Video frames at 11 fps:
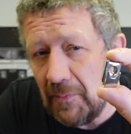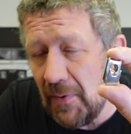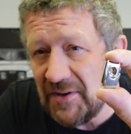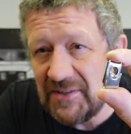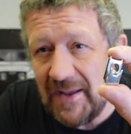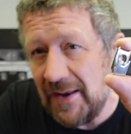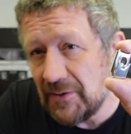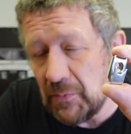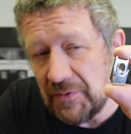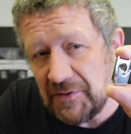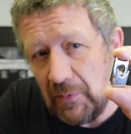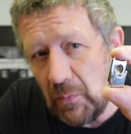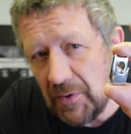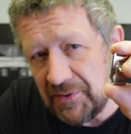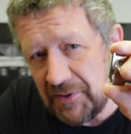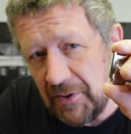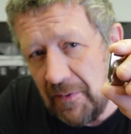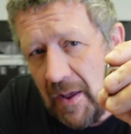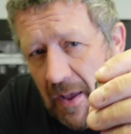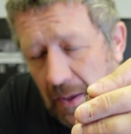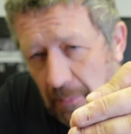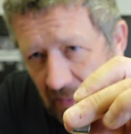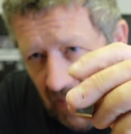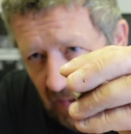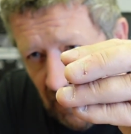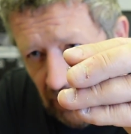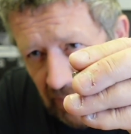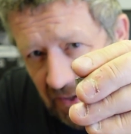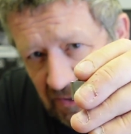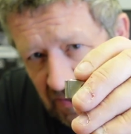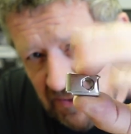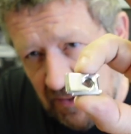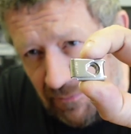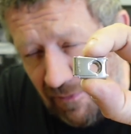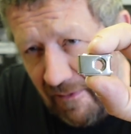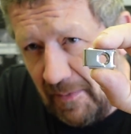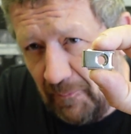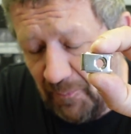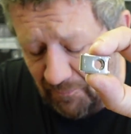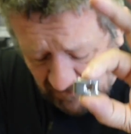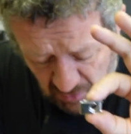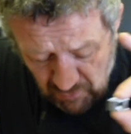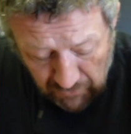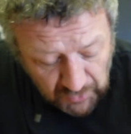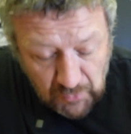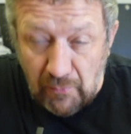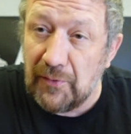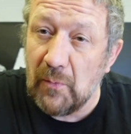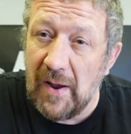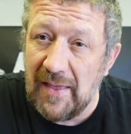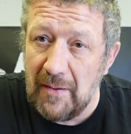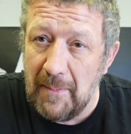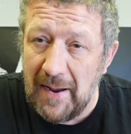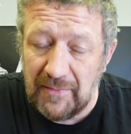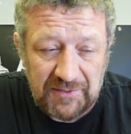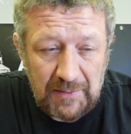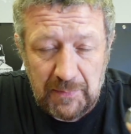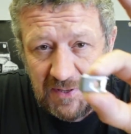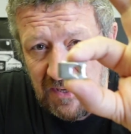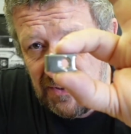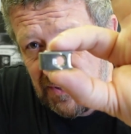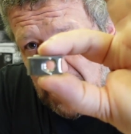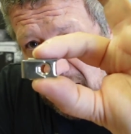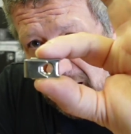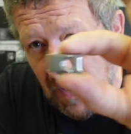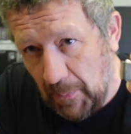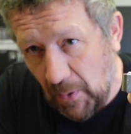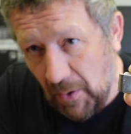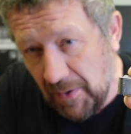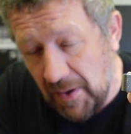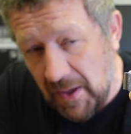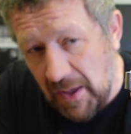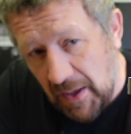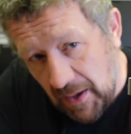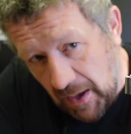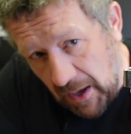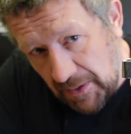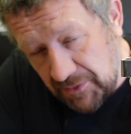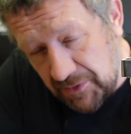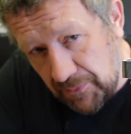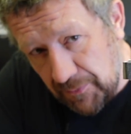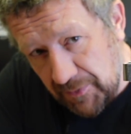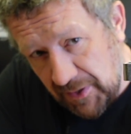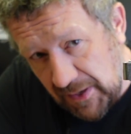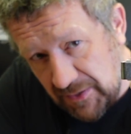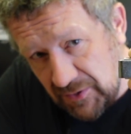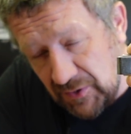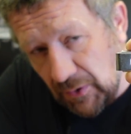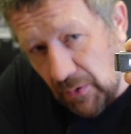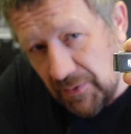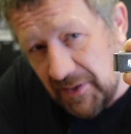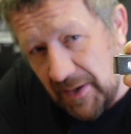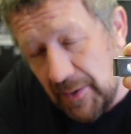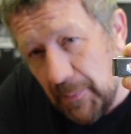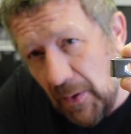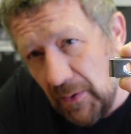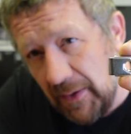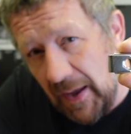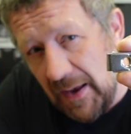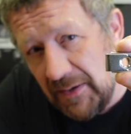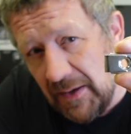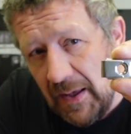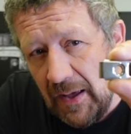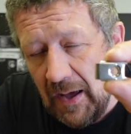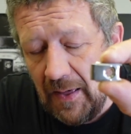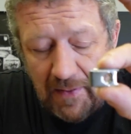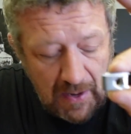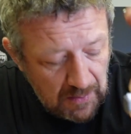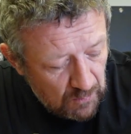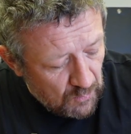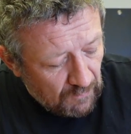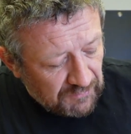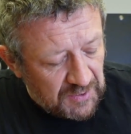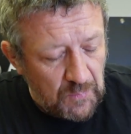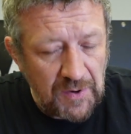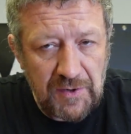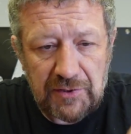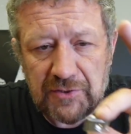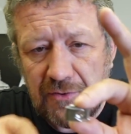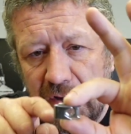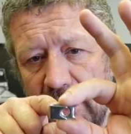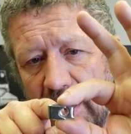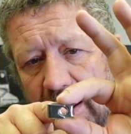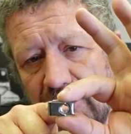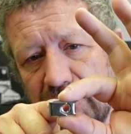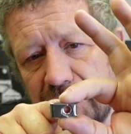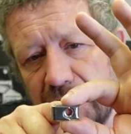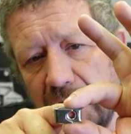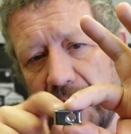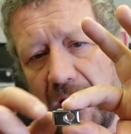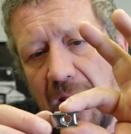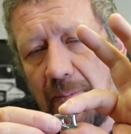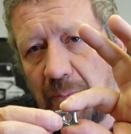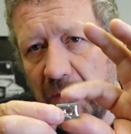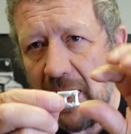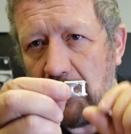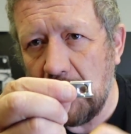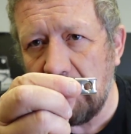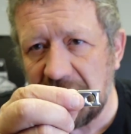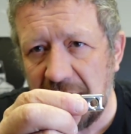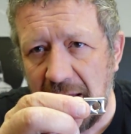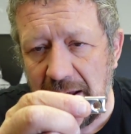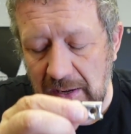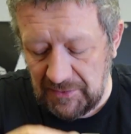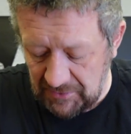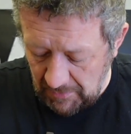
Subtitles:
You can buy stainless ones if you want to, but they literally just, it's very crude the way they're mounted, but these just clip on to the slot in the bulkhead, and then obviously when you screw your hinge through there, it will retain it.